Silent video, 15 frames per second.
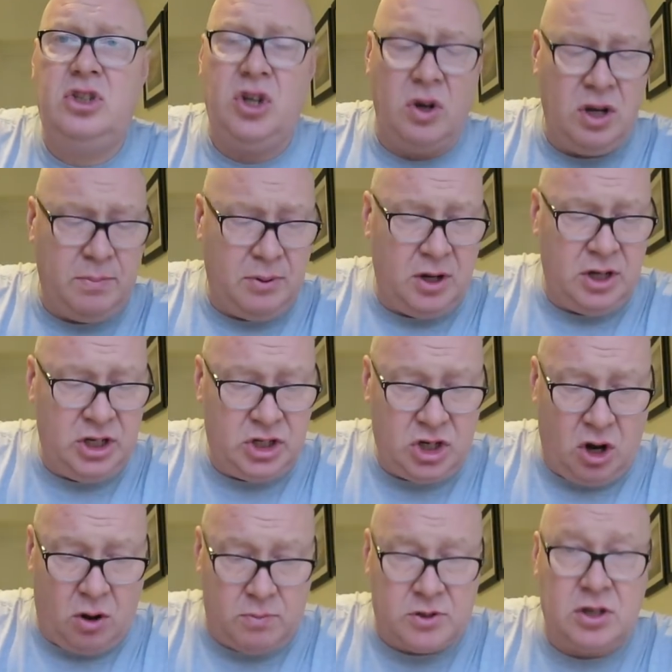Do your bloody
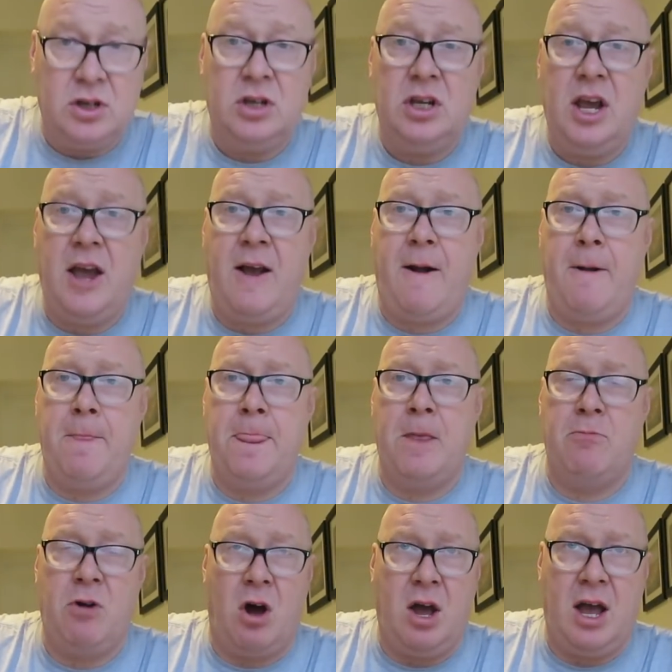jobs,
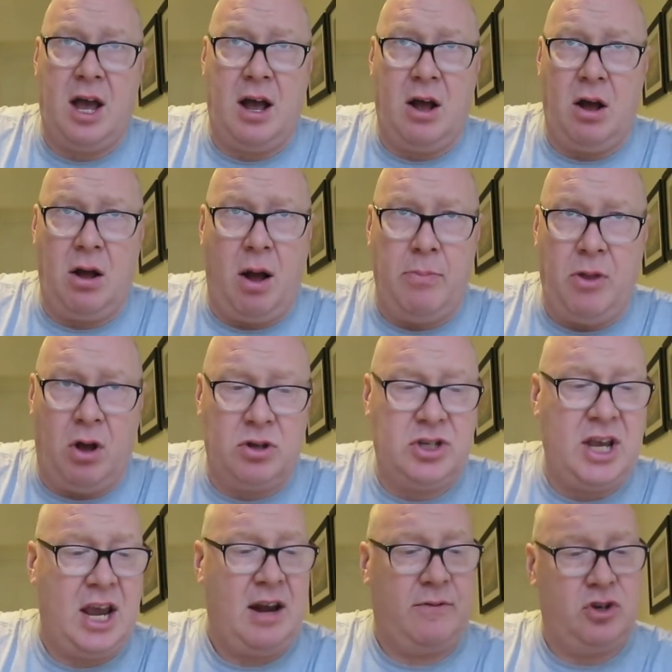right? I'm not
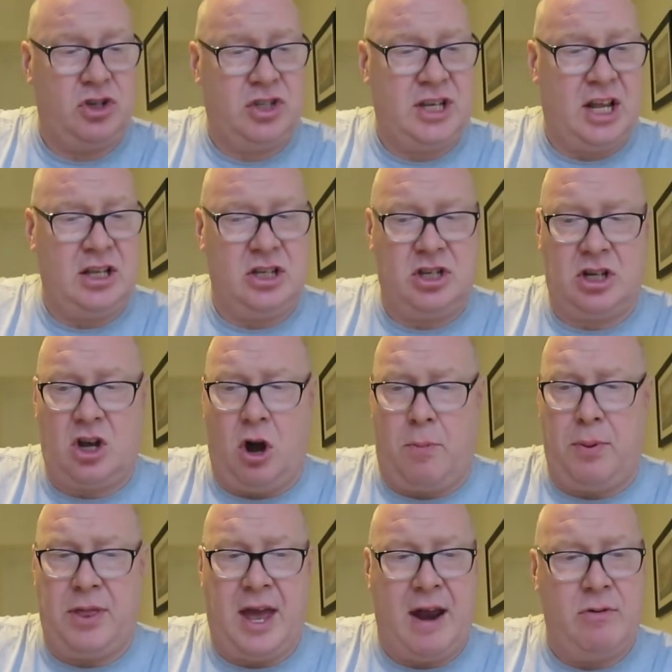saying, I've just said there's a
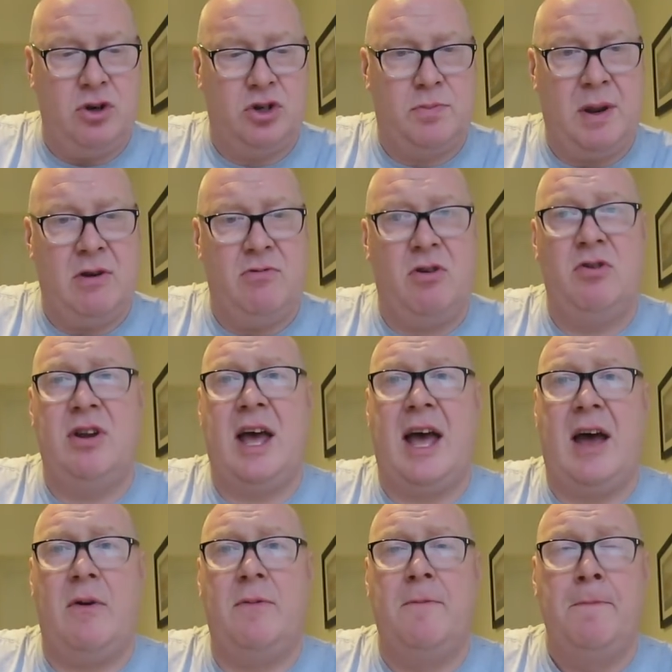copper there who's been run
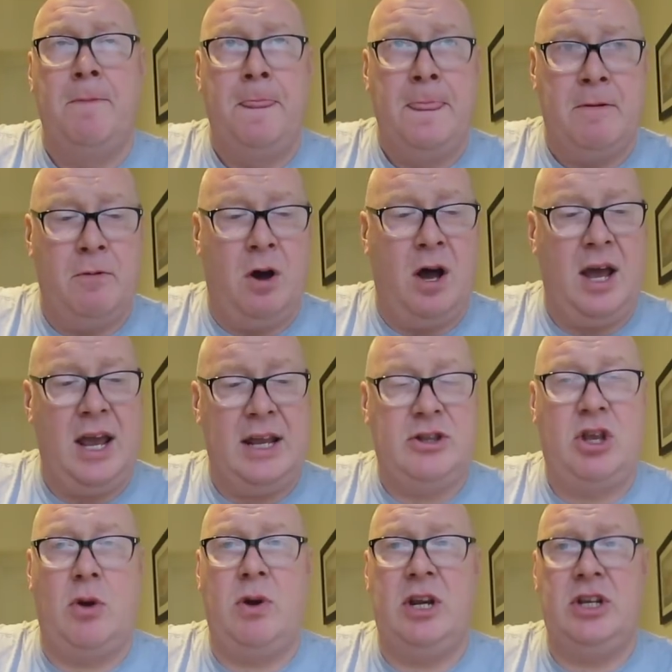down, right,
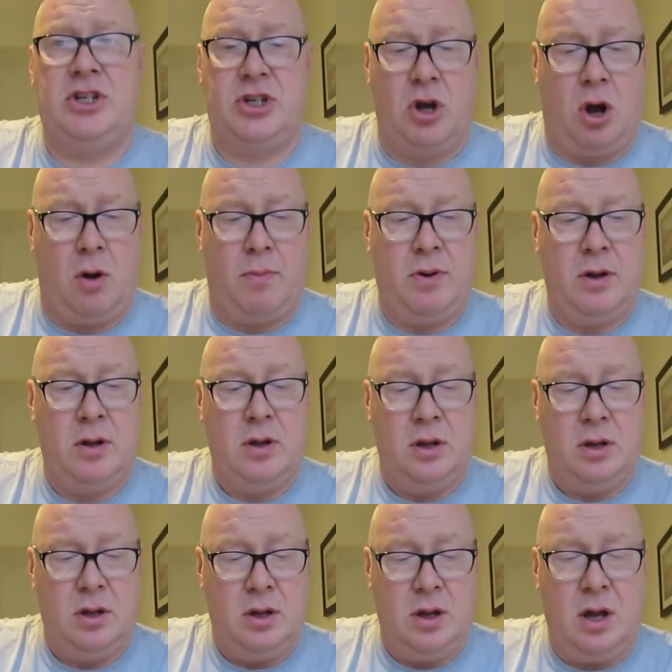doing his job.
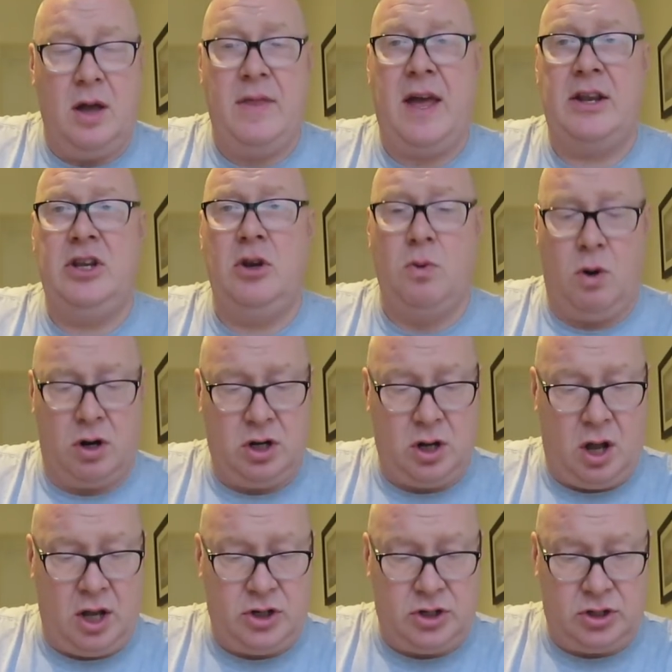And then you want
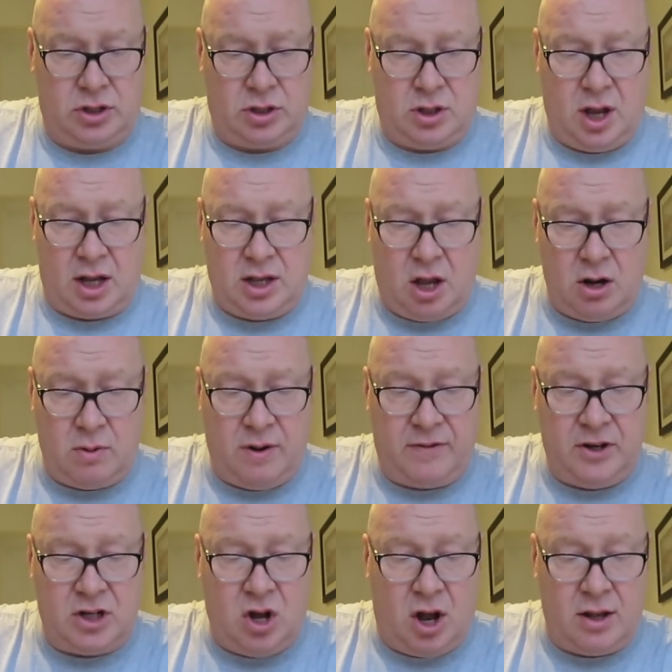to like just, I don't know
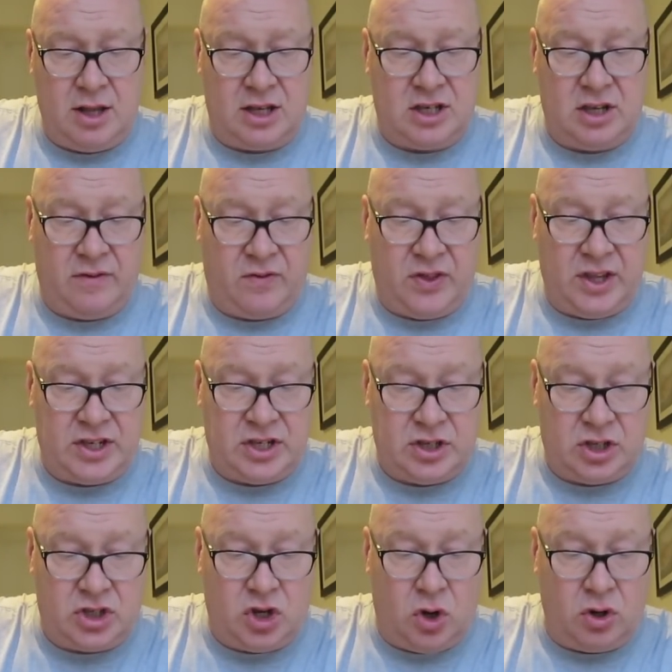if you'd like this, if this is
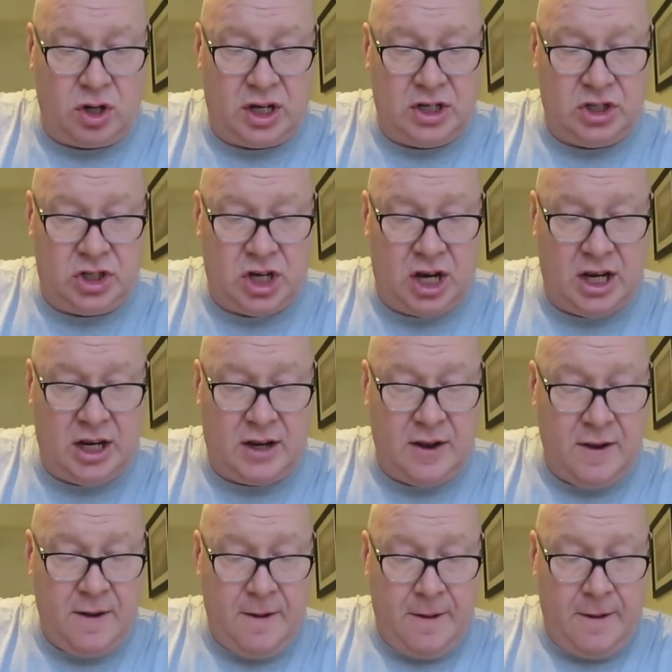a tongue-in-cheek